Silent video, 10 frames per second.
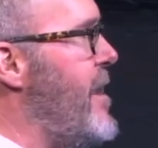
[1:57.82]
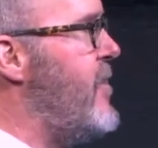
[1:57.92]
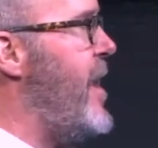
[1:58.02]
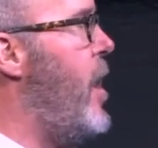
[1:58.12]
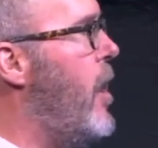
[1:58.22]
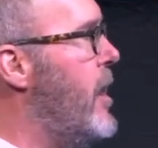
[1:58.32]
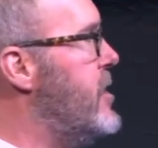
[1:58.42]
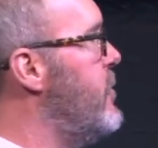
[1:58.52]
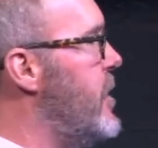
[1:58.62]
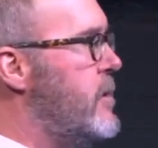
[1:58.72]
way that they are.
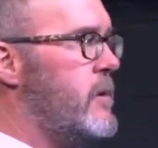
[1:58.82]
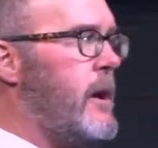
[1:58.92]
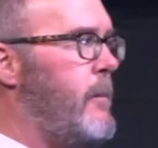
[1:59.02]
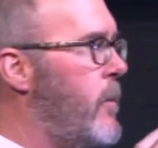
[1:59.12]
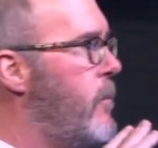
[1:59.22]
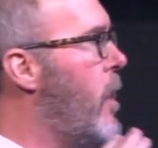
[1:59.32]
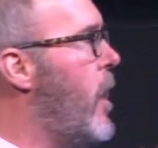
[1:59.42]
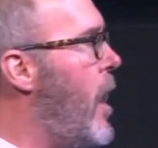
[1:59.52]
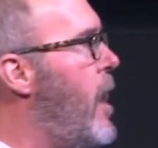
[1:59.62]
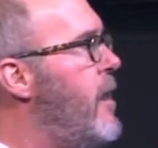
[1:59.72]
Come
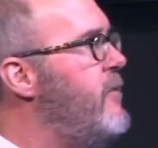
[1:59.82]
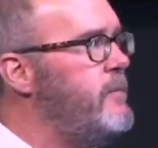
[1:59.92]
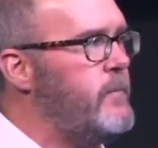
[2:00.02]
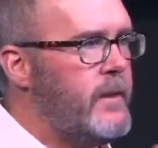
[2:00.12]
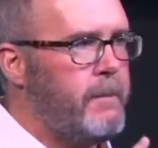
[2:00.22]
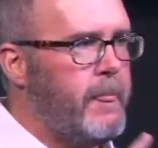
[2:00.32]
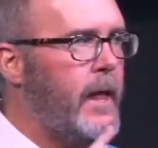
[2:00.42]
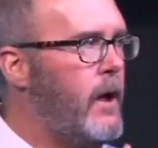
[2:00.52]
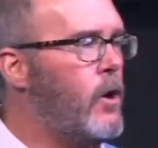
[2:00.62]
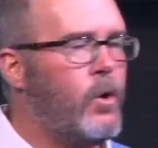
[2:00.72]
on, love,
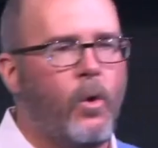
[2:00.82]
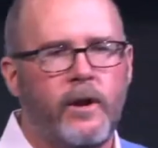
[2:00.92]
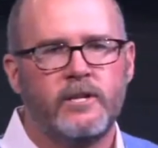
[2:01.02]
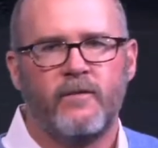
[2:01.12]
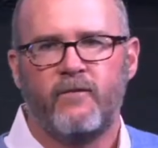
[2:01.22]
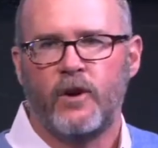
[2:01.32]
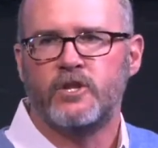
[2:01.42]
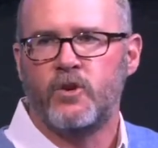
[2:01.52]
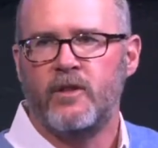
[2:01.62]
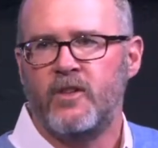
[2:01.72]
according to
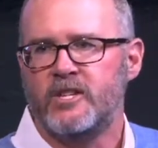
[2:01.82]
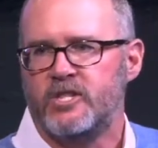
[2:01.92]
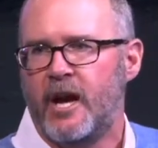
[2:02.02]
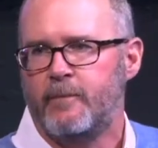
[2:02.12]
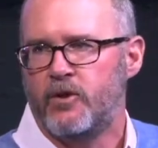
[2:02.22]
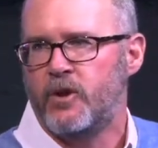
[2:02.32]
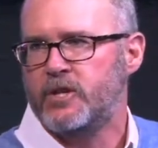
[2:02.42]
1 Corinthians chapter